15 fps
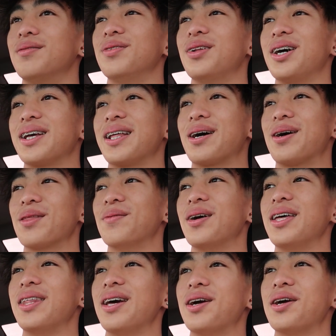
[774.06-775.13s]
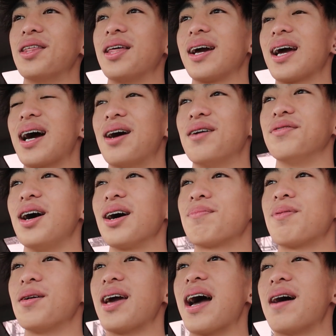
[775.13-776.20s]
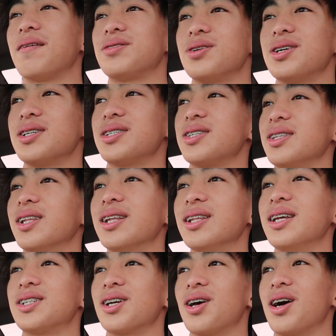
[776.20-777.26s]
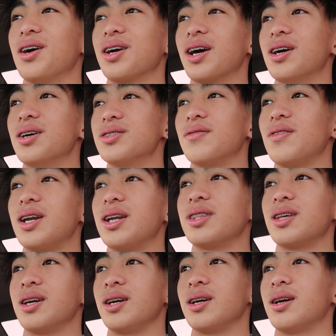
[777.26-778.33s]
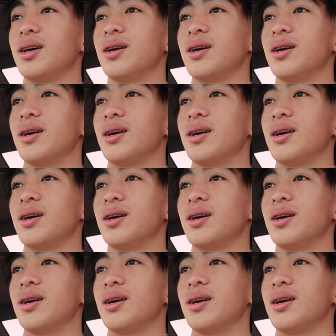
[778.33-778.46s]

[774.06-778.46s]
vlogging like on the way there. And like I'll vlog probably afterwards and let you know how it goes, if anything.